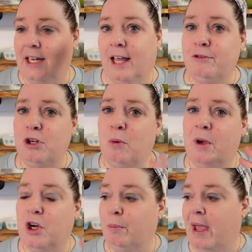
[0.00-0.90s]
I'd love to know
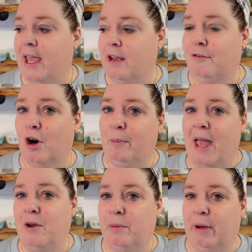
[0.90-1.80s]
what you're paying for a
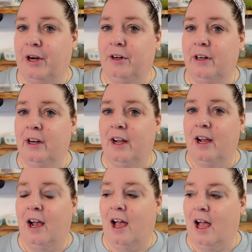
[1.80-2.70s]
pound of butter.
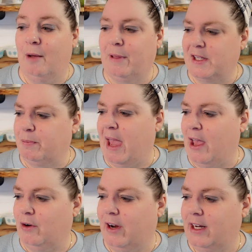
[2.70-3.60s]
Um, that's a
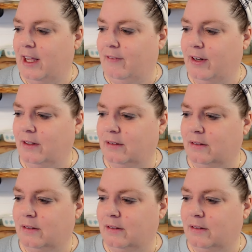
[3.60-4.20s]
pound, right, David?